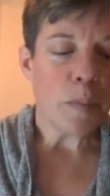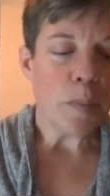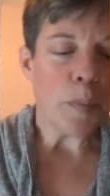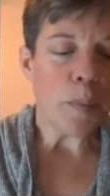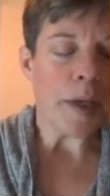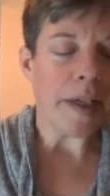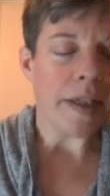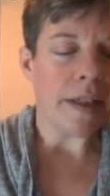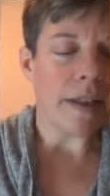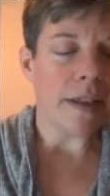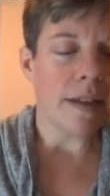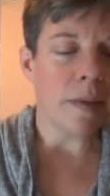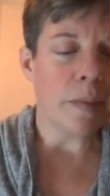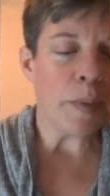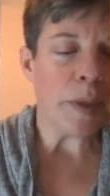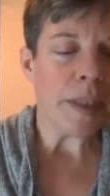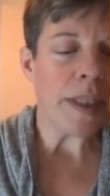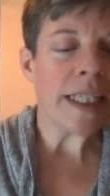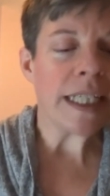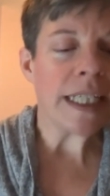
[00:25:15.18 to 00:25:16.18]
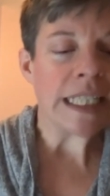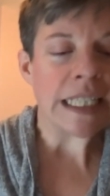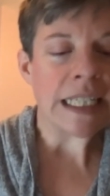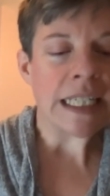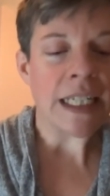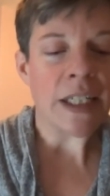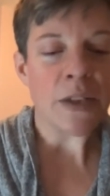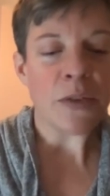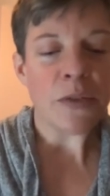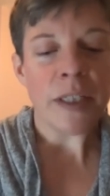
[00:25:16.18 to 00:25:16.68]
but but like I
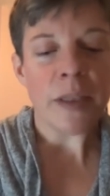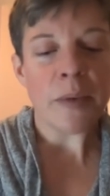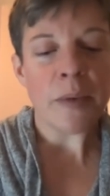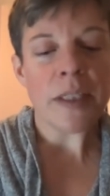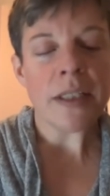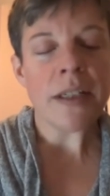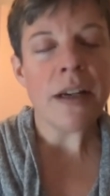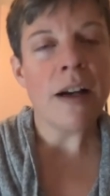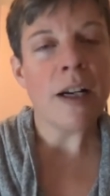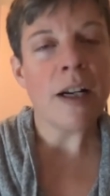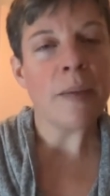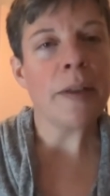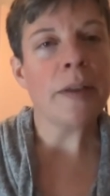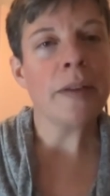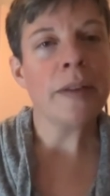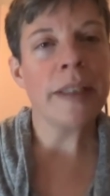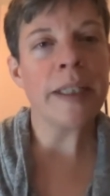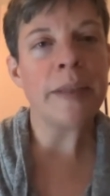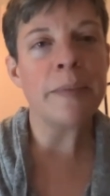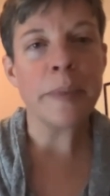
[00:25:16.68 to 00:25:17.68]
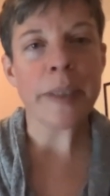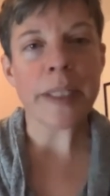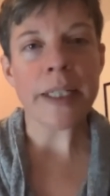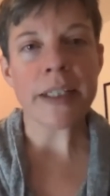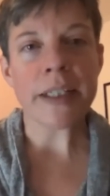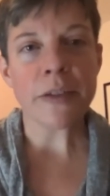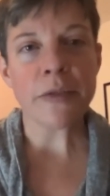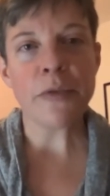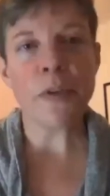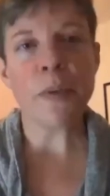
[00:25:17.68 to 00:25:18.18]
said, I don't really want to talk about them
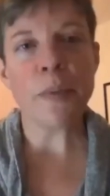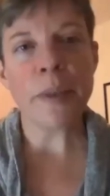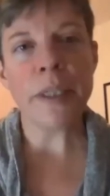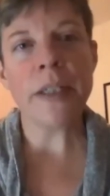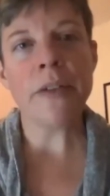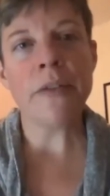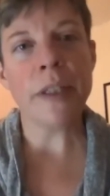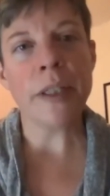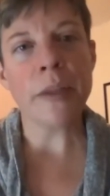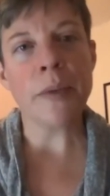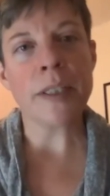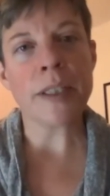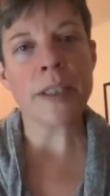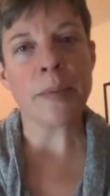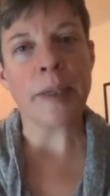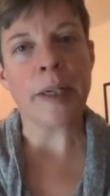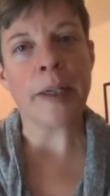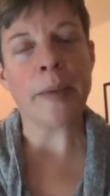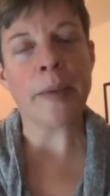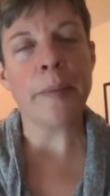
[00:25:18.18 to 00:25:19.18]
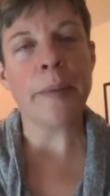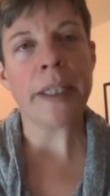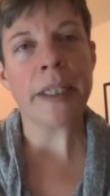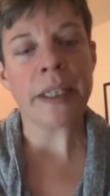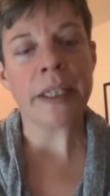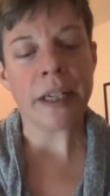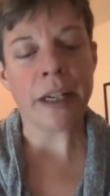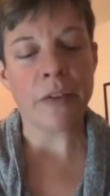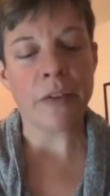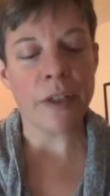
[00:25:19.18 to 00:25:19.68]
because for me it really was about
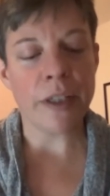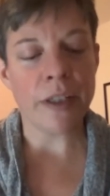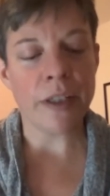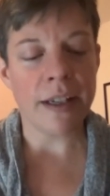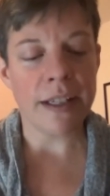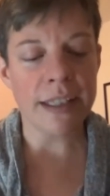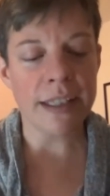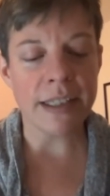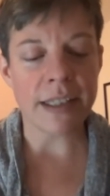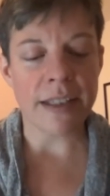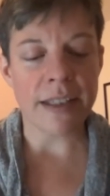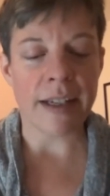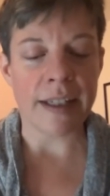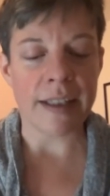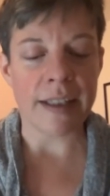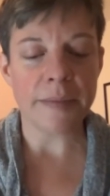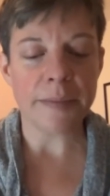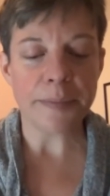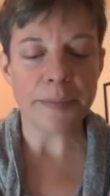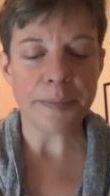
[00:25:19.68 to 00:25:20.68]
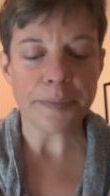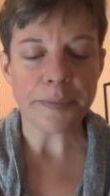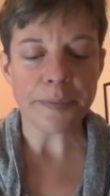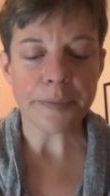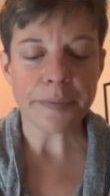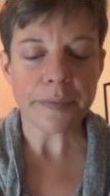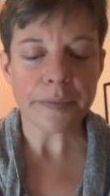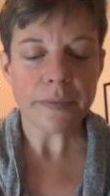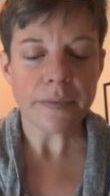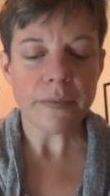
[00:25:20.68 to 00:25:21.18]
me, and I realized that
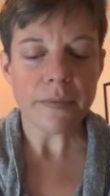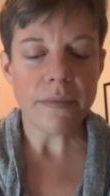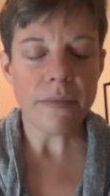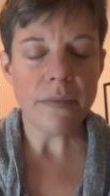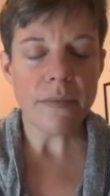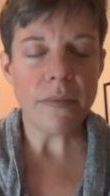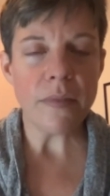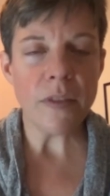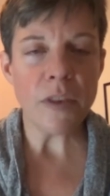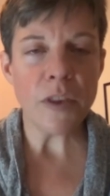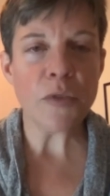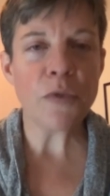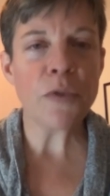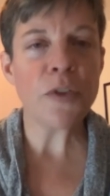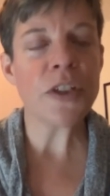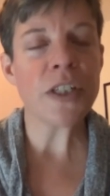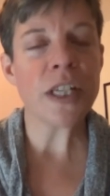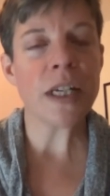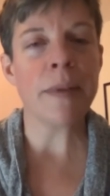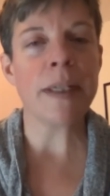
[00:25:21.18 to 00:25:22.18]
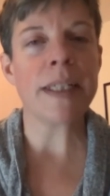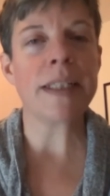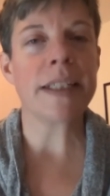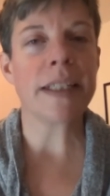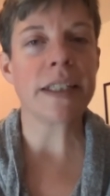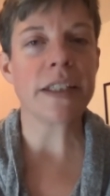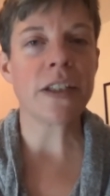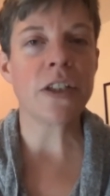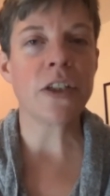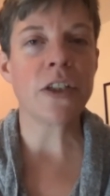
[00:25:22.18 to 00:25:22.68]
the first time I
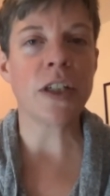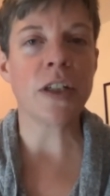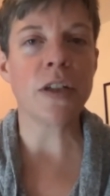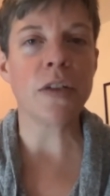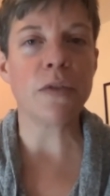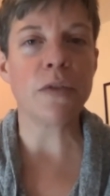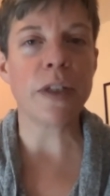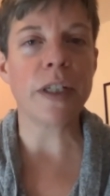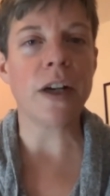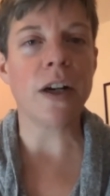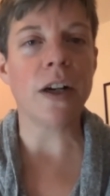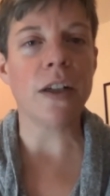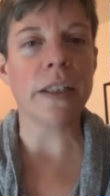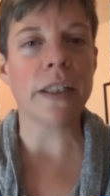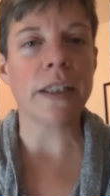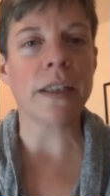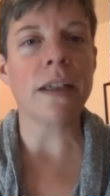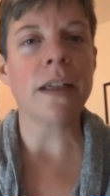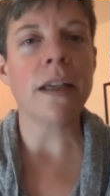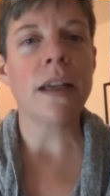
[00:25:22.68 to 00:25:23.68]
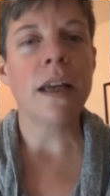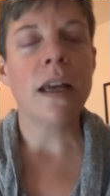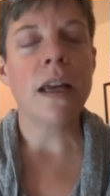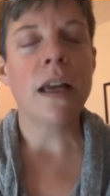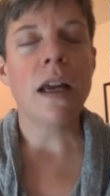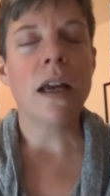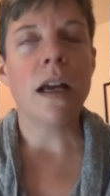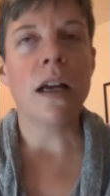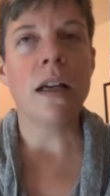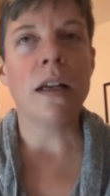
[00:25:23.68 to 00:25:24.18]
danced to gender free calling,
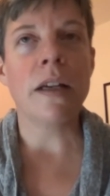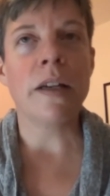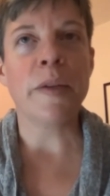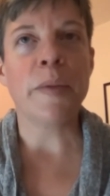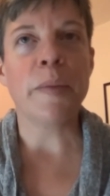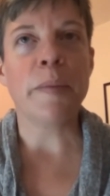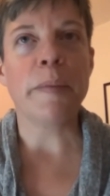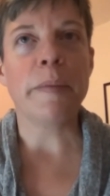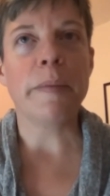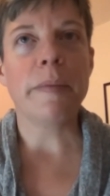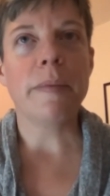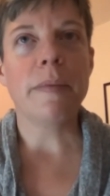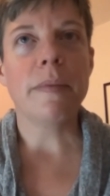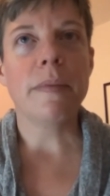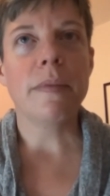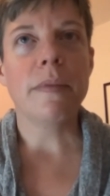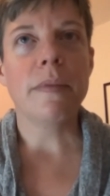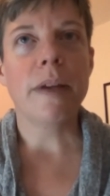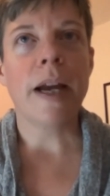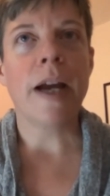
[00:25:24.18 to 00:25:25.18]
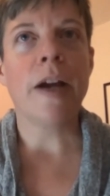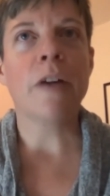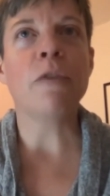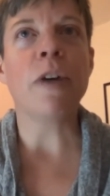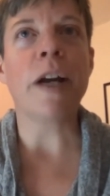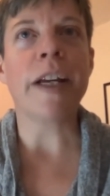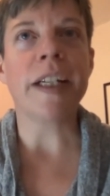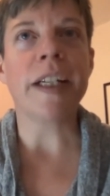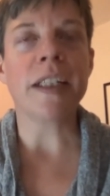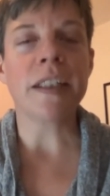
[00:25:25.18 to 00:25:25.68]
um, how
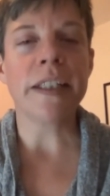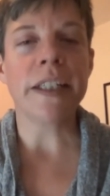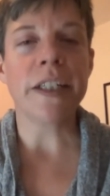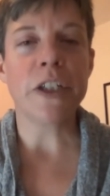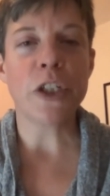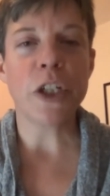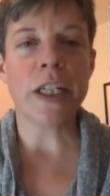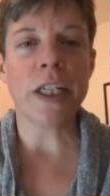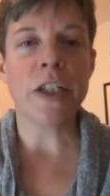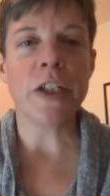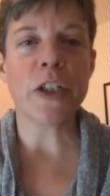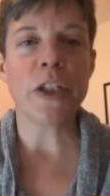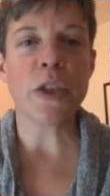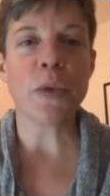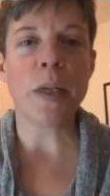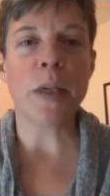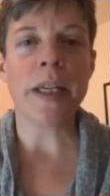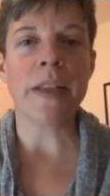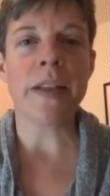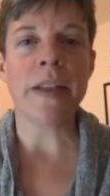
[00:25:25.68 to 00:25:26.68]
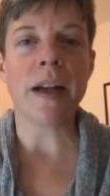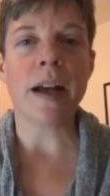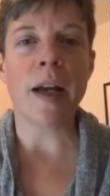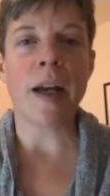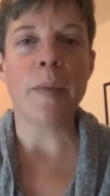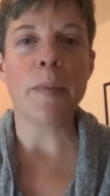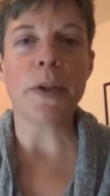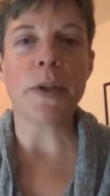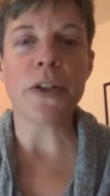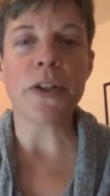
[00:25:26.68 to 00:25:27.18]
radically it changed the way that
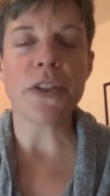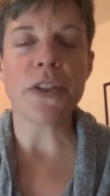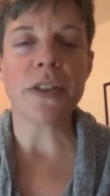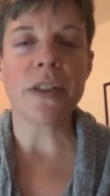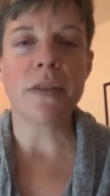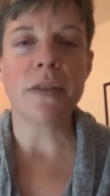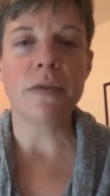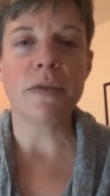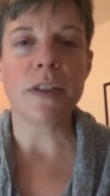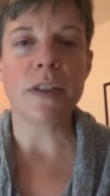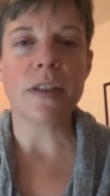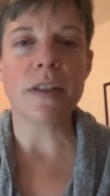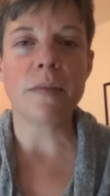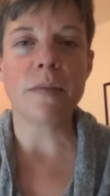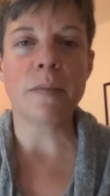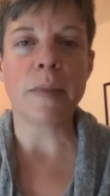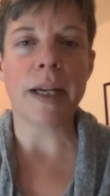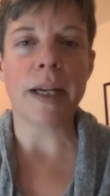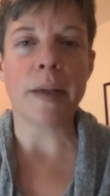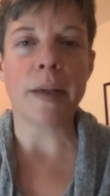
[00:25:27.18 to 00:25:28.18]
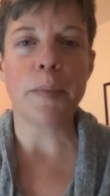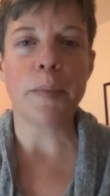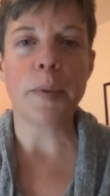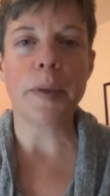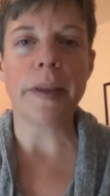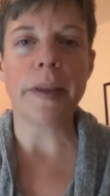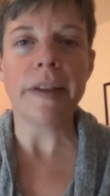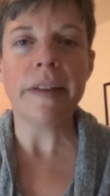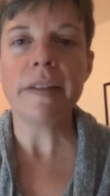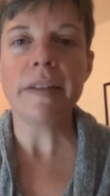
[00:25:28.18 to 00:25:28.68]
I perceived my
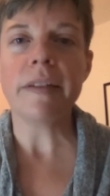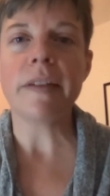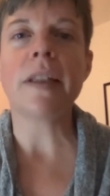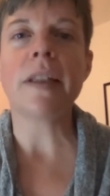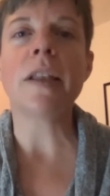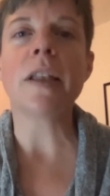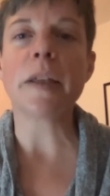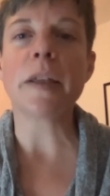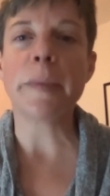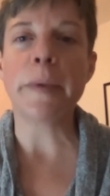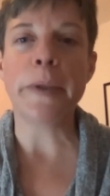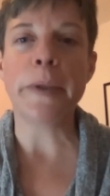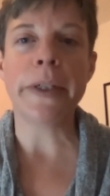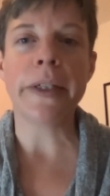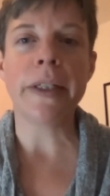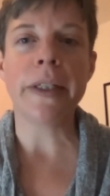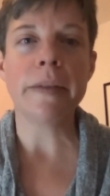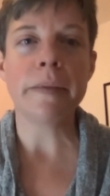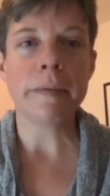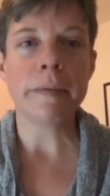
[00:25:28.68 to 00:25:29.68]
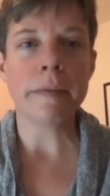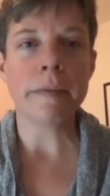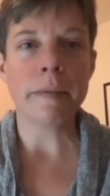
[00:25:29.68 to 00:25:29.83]
place in the community.